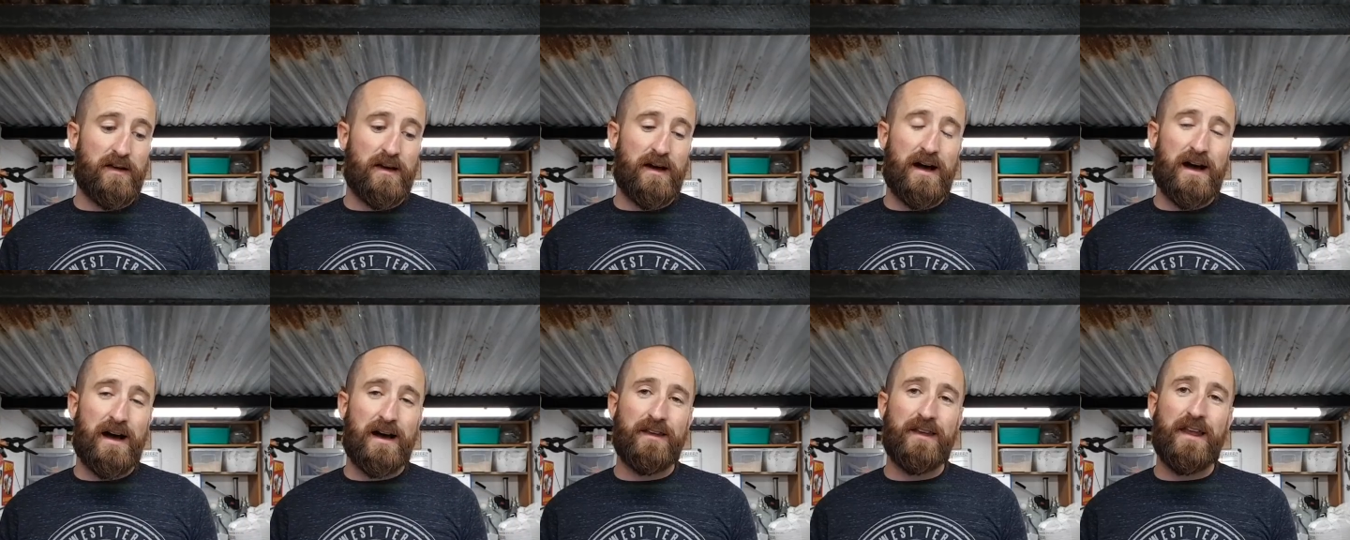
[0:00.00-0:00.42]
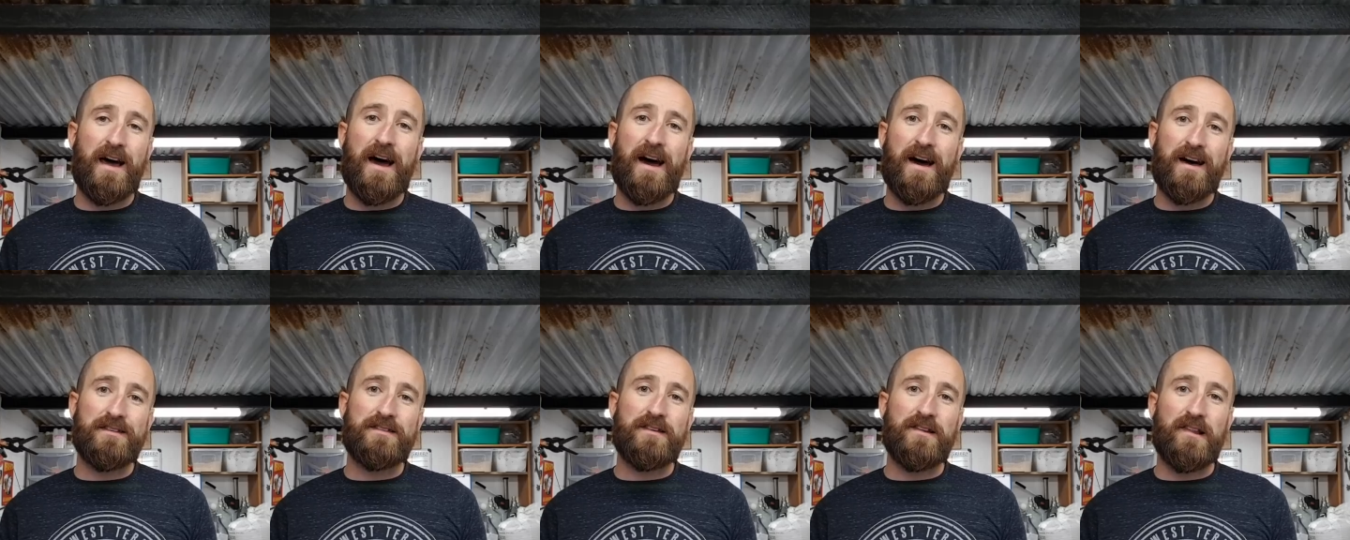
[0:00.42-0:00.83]
and
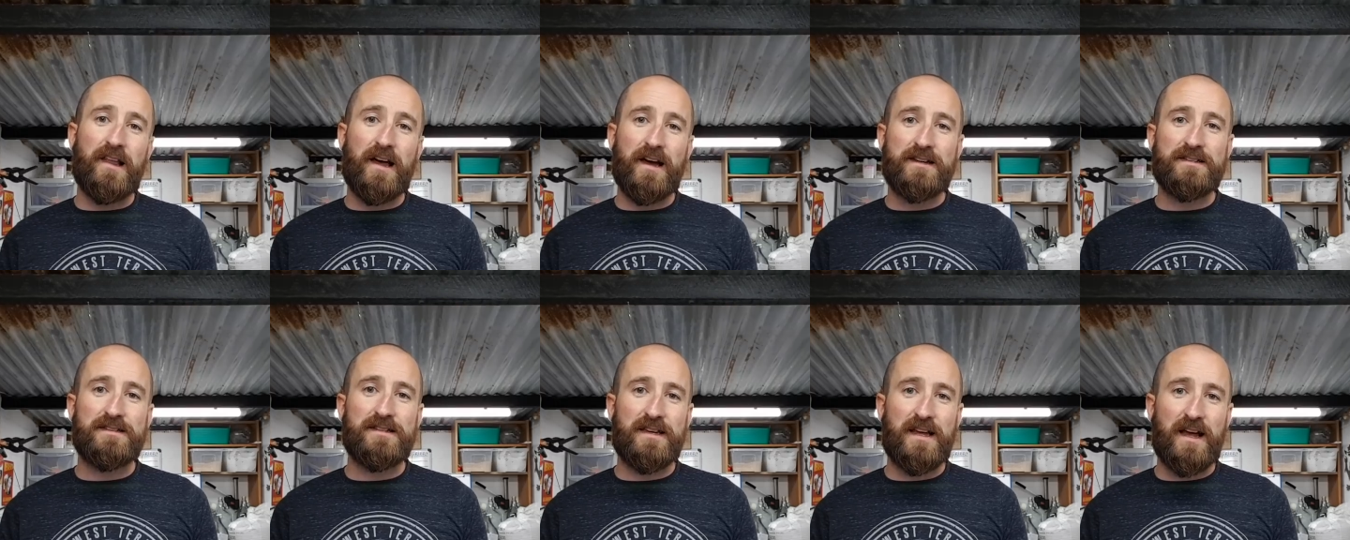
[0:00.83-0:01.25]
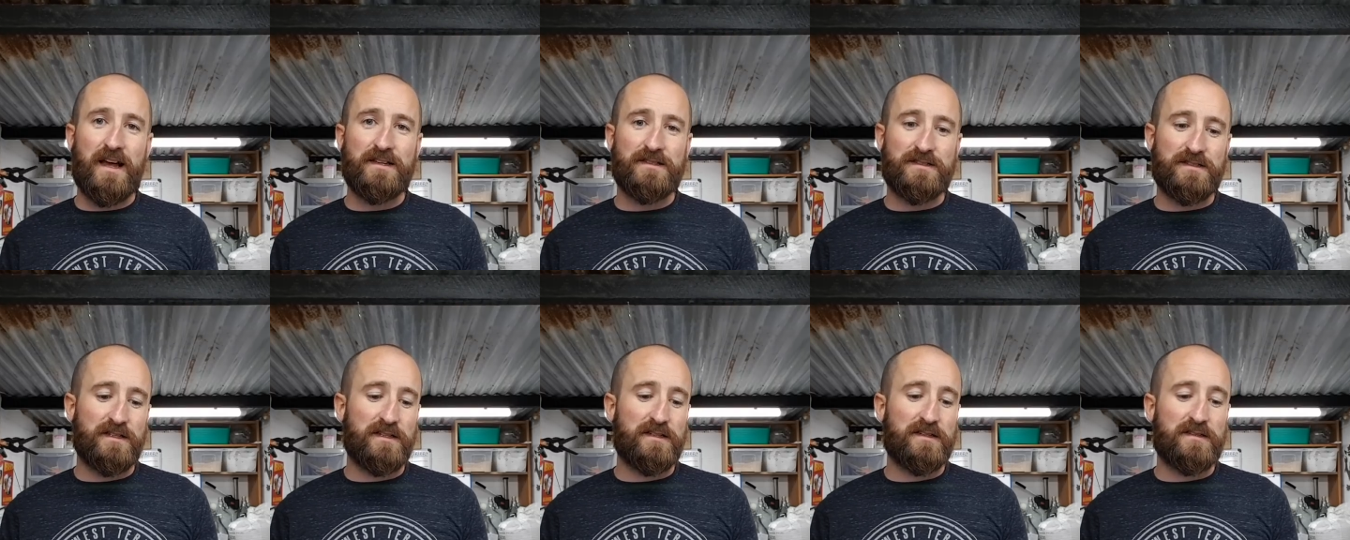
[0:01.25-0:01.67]
add lactic
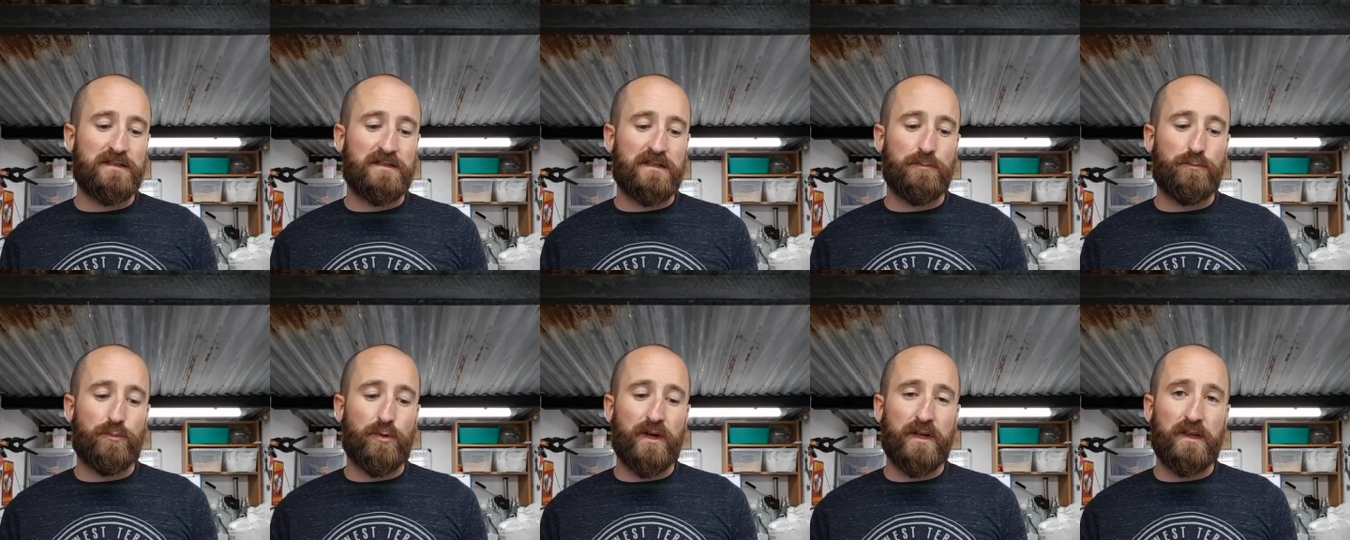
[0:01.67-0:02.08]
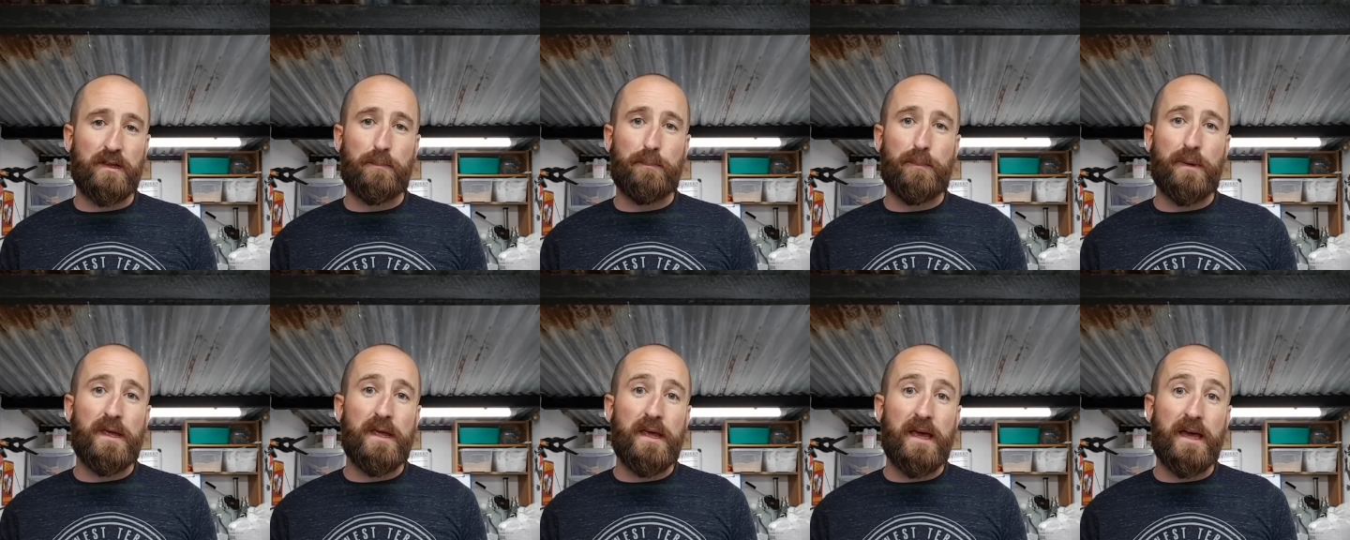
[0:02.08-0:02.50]
acid to bring the
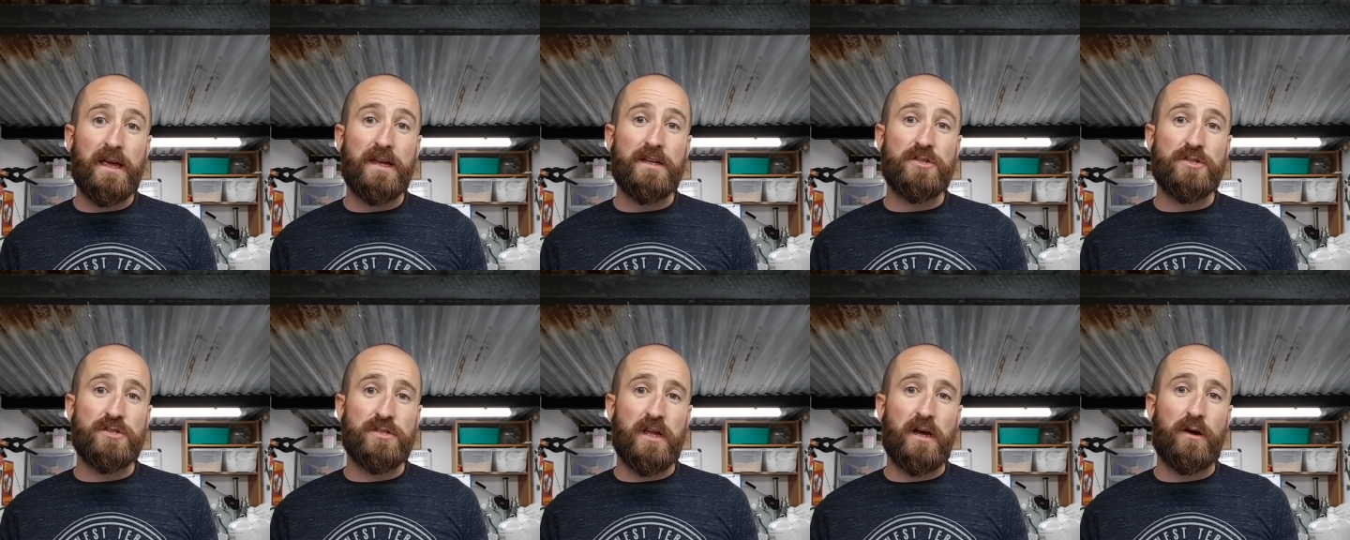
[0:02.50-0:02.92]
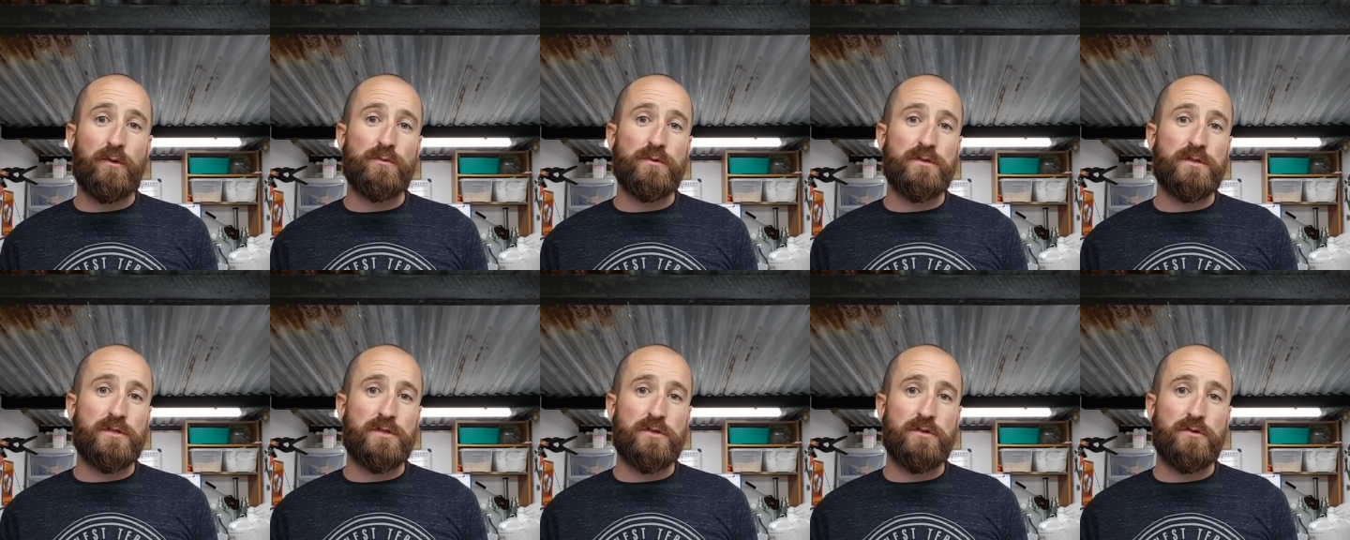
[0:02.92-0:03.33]
pH down
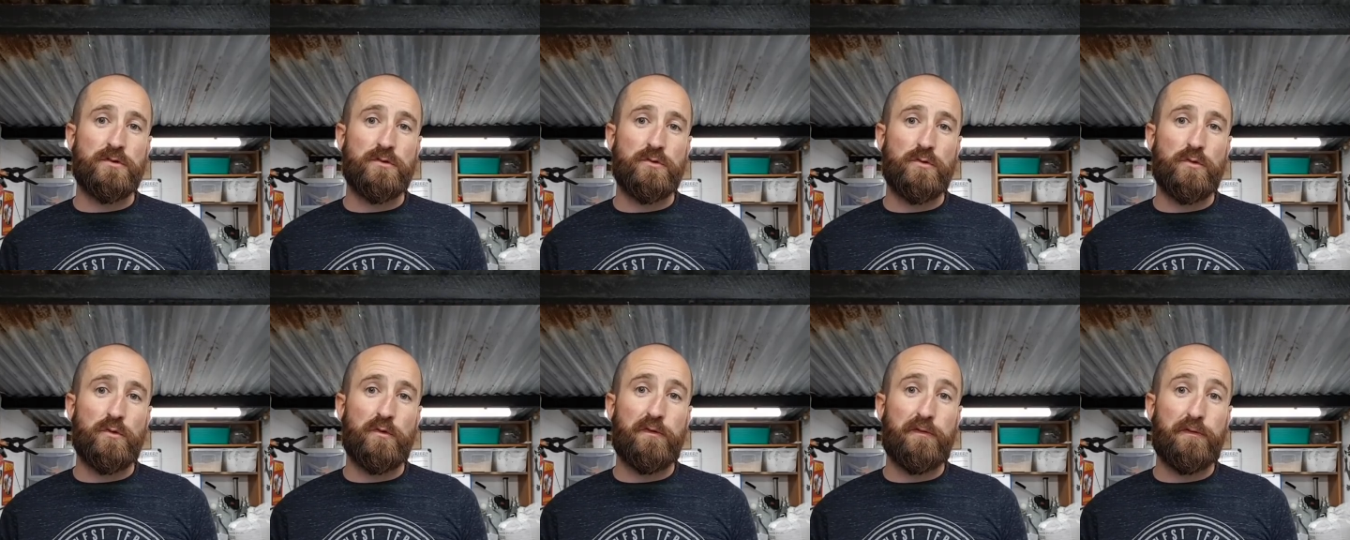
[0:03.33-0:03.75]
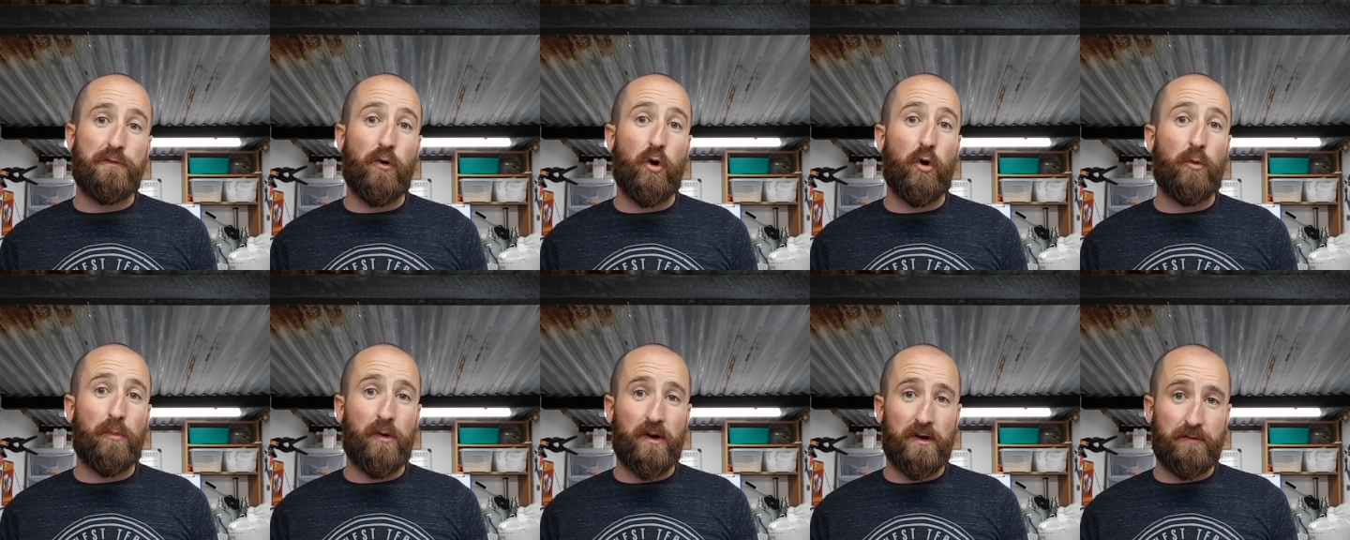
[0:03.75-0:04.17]
to
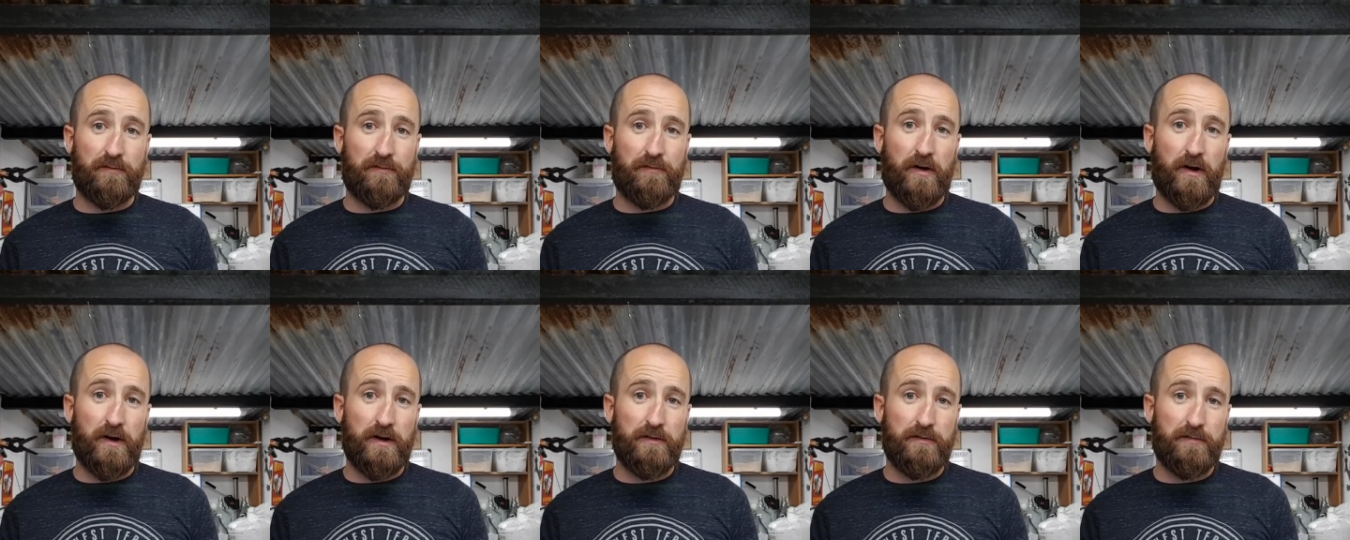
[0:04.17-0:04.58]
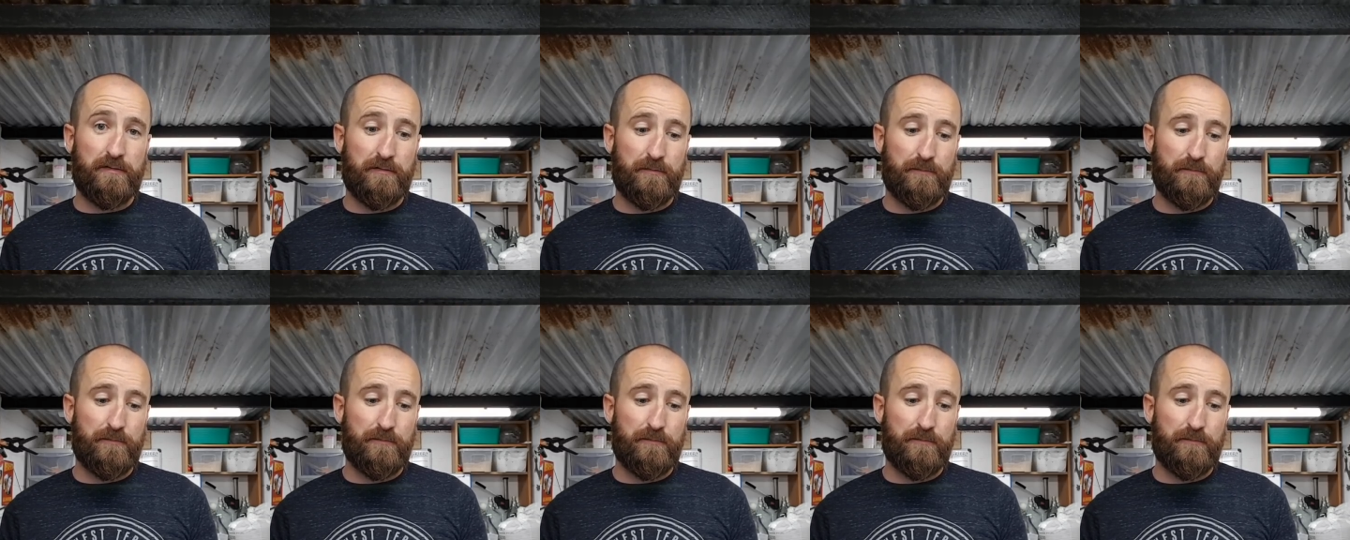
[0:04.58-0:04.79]
4.5.